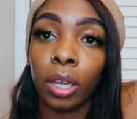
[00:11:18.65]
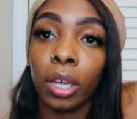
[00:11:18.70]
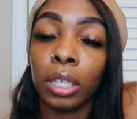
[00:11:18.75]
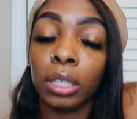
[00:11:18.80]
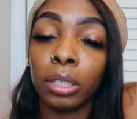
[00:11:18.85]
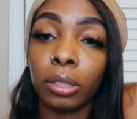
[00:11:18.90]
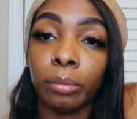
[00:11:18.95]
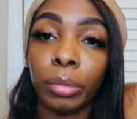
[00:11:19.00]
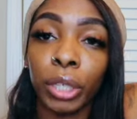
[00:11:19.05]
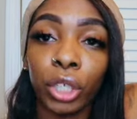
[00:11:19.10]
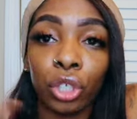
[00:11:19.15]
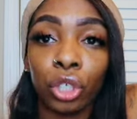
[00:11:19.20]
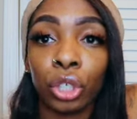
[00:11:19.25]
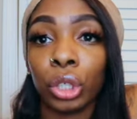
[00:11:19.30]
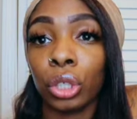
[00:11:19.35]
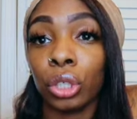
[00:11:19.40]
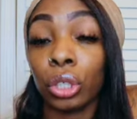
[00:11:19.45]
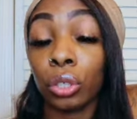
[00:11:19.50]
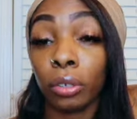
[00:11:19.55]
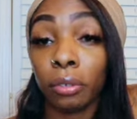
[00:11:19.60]
some
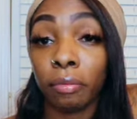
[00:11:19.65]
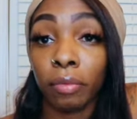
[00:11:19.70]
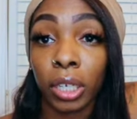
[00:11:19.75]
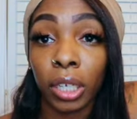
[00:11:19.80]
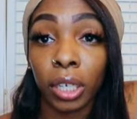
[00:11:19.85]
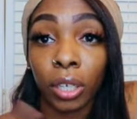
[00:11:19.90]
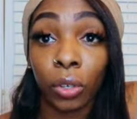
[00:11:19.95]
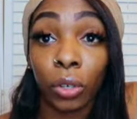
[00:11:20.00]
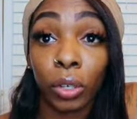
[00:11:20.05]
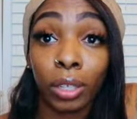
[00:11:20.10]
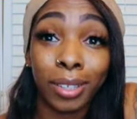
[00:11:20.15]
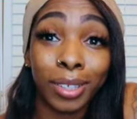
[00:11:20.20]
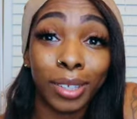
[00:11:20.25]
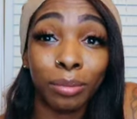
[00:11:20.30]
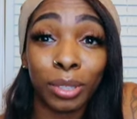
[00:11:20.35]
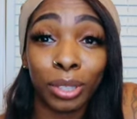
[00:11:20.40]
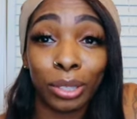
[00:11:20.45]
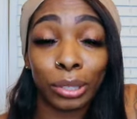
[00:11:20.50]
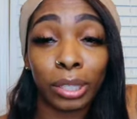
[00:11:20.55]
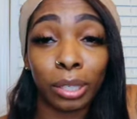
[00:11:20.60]
pictures or video
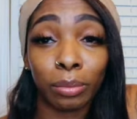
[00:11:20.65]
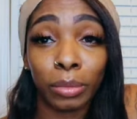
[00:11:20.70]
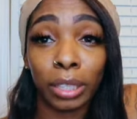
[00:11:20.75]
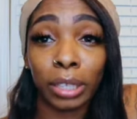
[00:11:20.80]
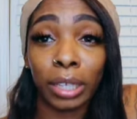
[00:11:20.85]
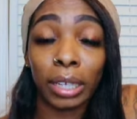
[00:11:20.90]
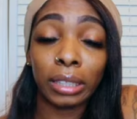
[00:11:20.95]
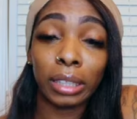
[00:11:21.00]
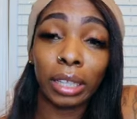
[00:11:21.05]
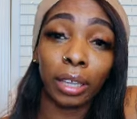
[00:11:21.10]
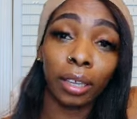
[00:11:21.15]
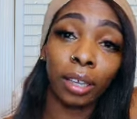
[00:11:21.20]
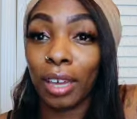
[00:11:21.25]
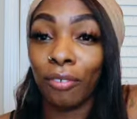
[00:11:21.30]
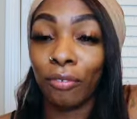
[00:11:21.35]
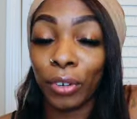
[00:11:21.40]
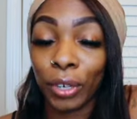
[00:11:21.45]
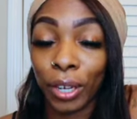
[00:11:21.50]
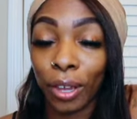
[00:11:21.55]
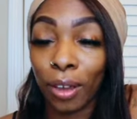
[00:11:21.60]
clips or something like that
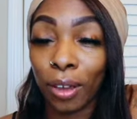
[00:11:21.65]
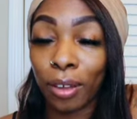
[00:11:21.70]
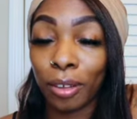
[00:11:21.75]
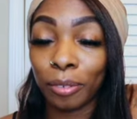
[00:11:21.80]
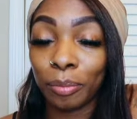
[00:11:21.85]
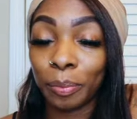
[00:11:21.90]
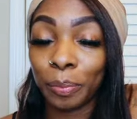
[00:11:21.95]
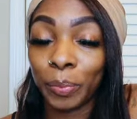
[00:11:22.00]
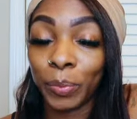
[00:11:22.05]
for y'all.